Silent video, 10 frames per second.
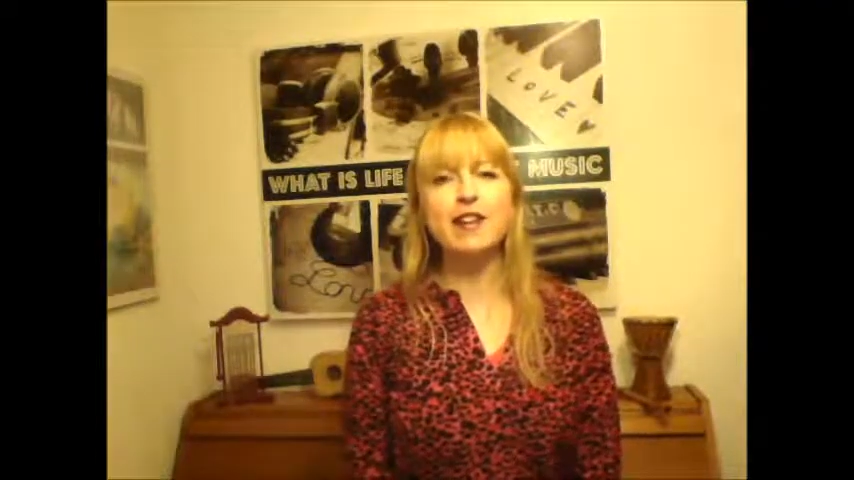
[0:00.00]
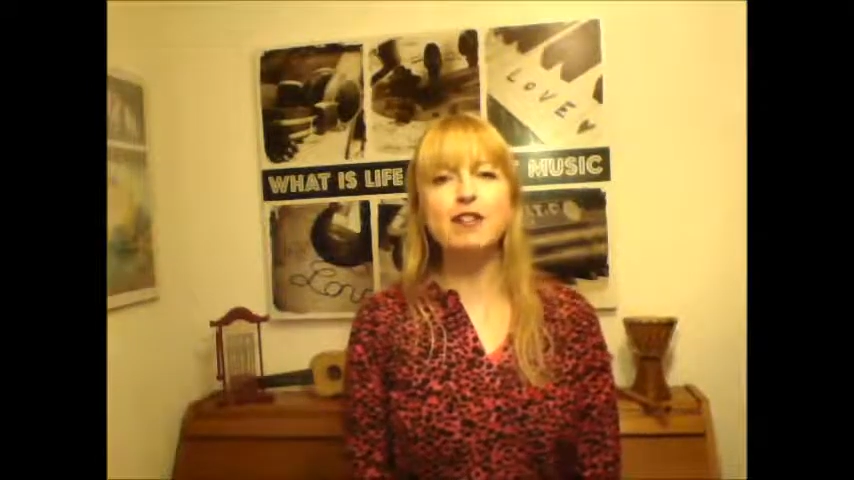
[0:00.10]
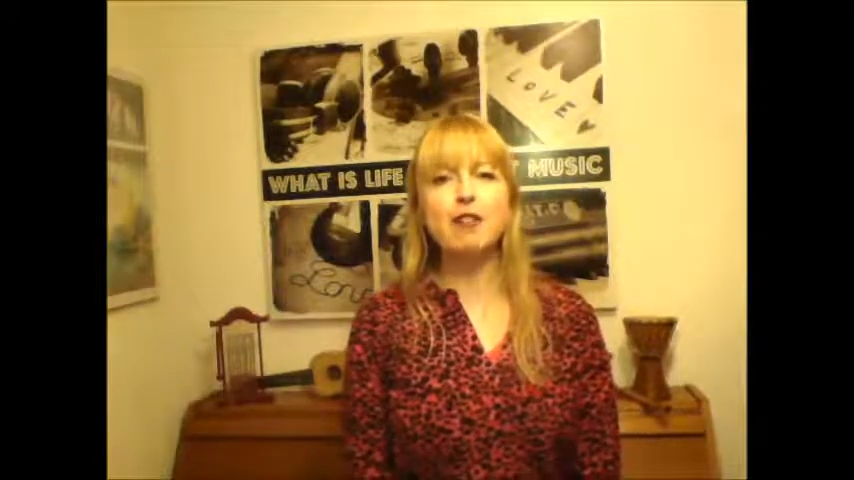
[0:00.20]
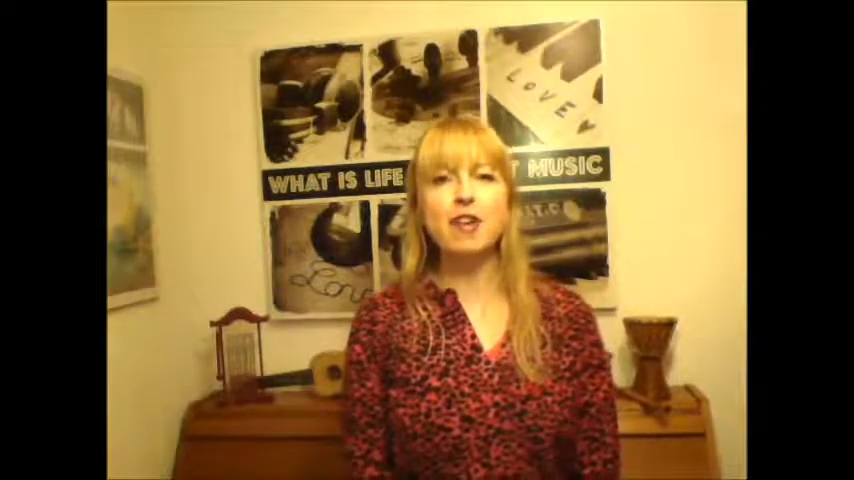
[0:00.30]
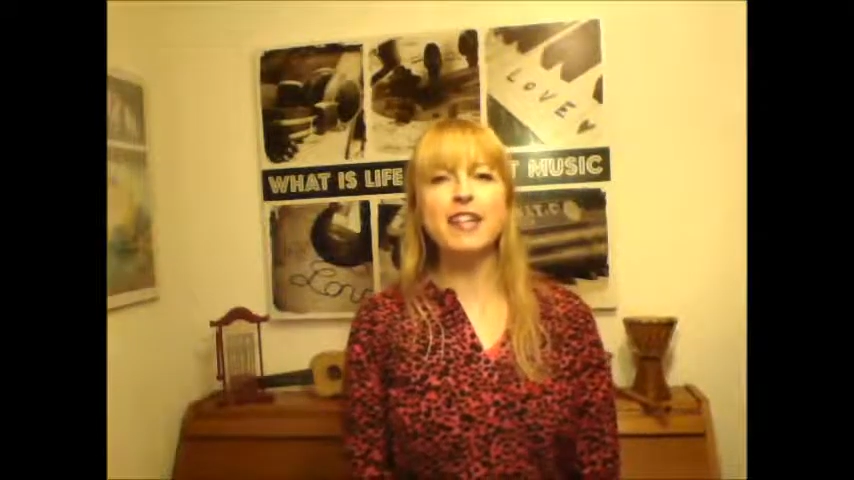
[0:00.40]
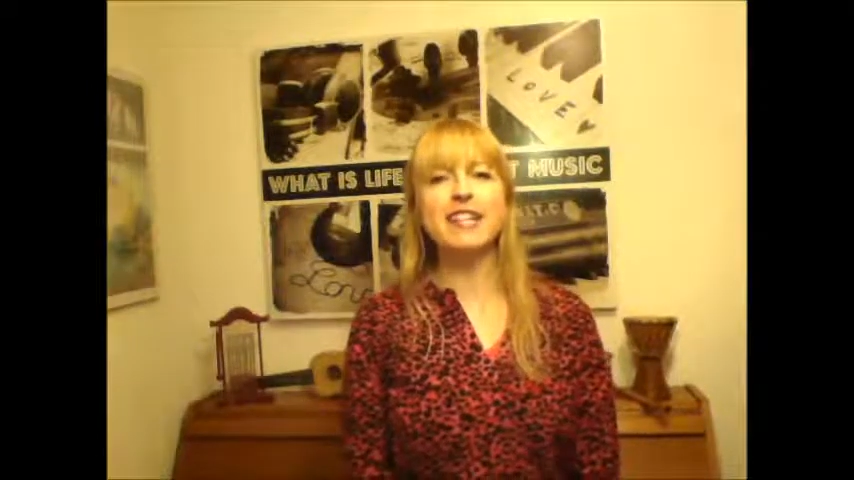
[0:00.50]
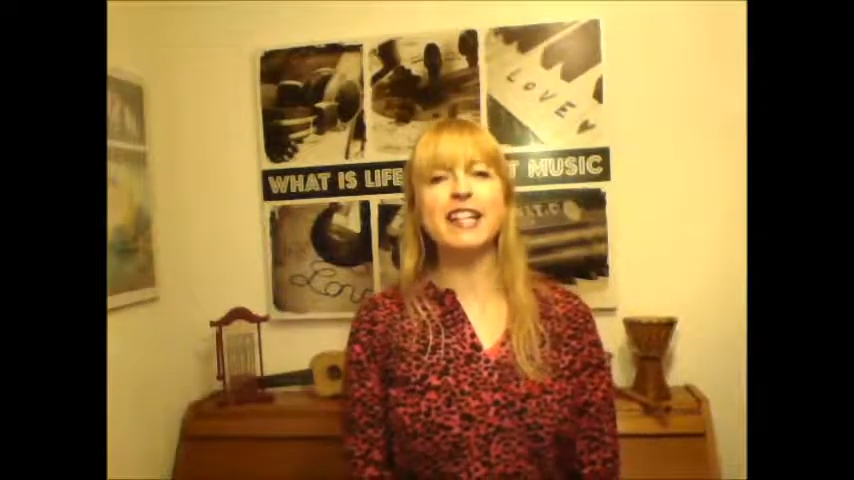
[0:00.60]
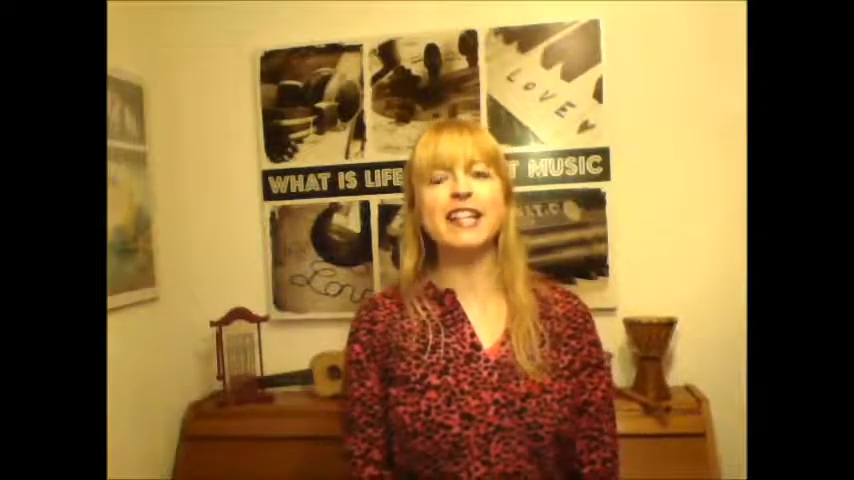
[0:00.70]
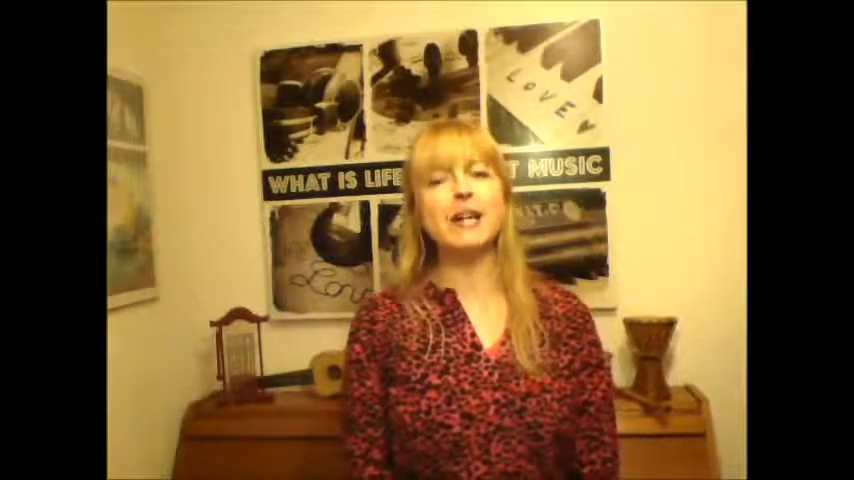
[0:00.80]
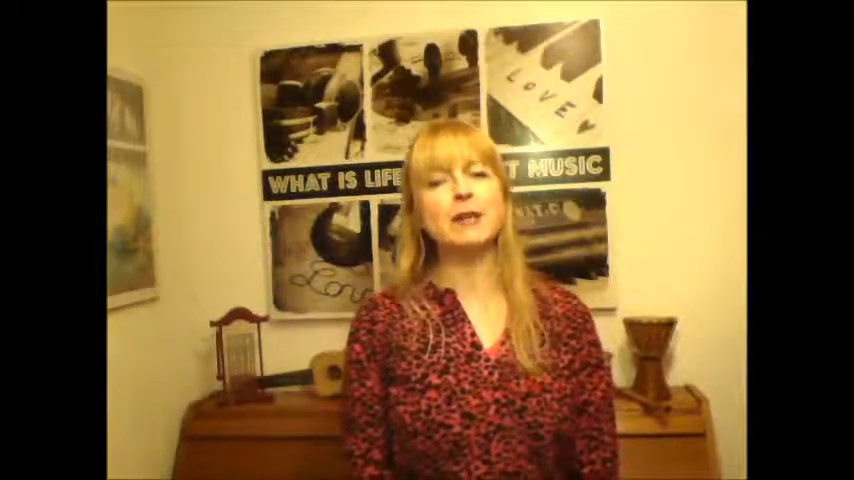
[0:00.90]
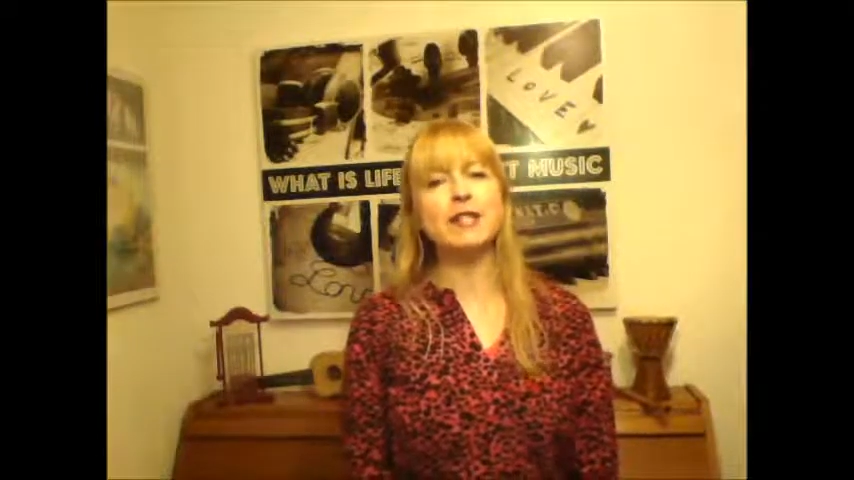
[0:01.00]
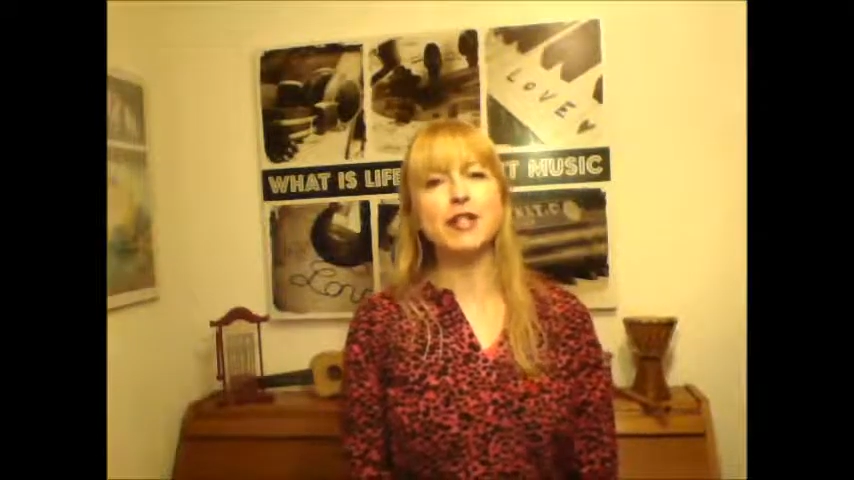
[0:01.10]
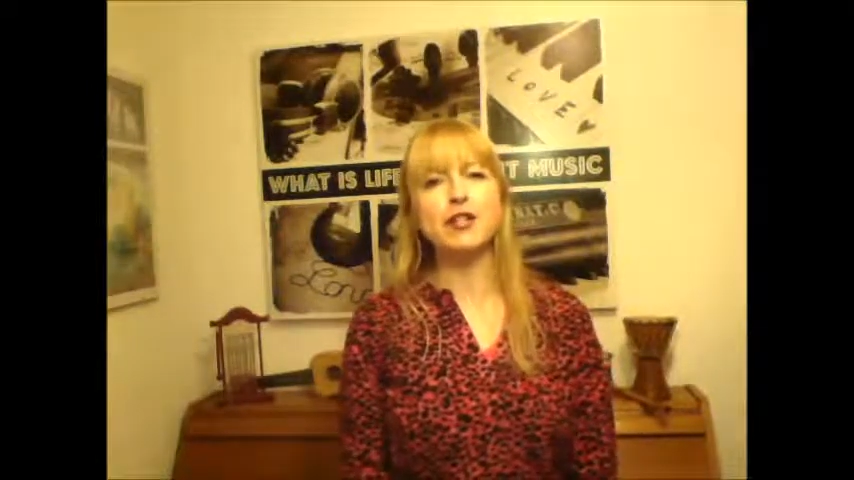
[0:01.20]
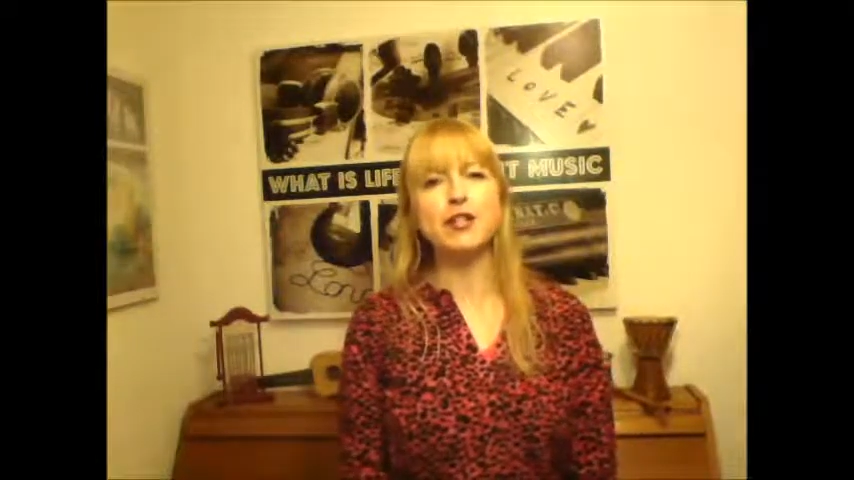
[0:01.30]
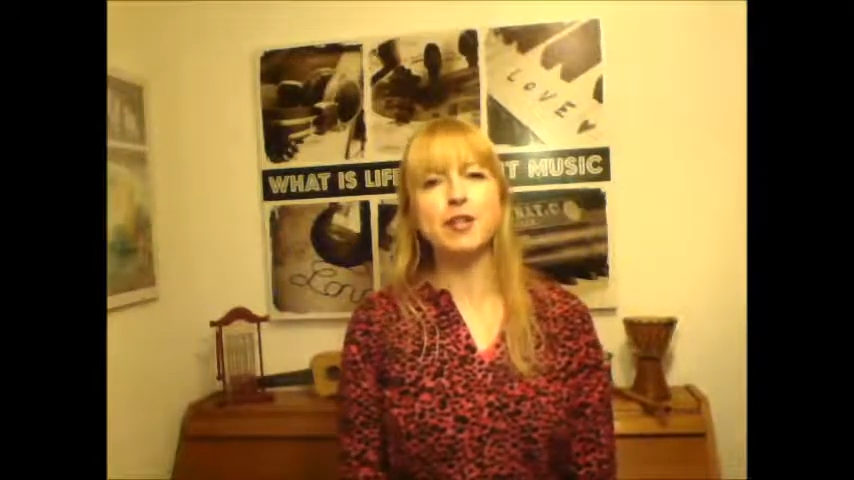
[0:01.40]
I run the Sing It Out
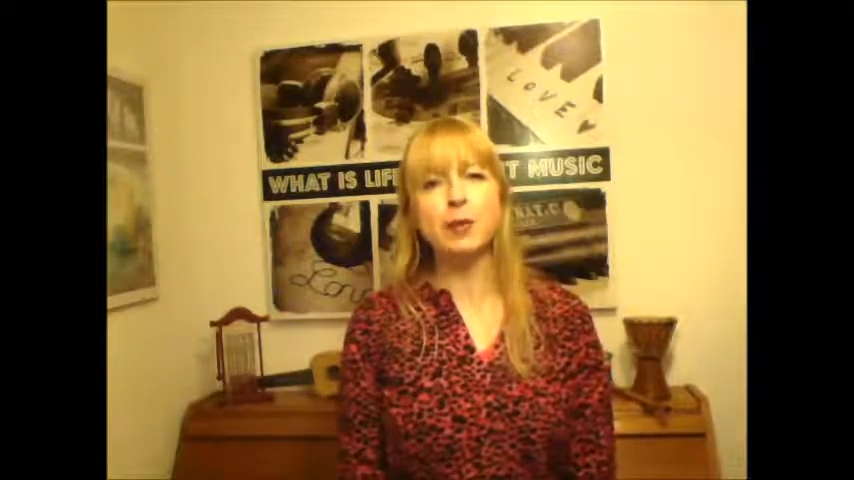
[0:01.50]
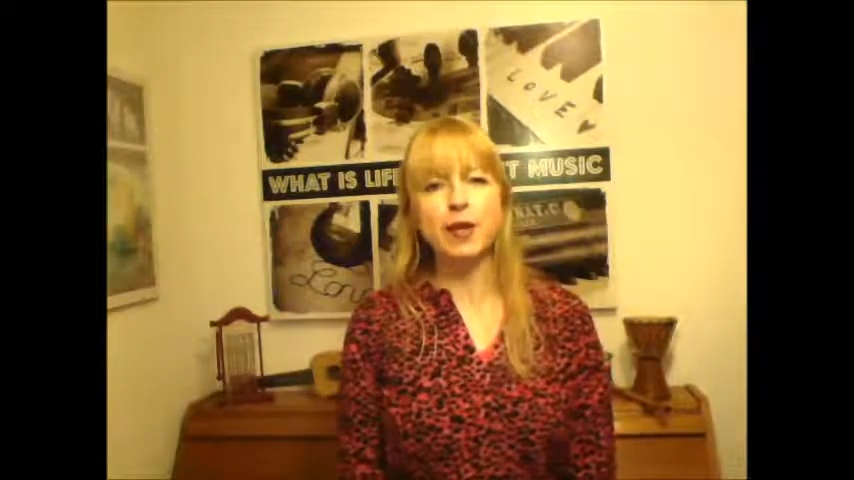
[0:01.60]
sessions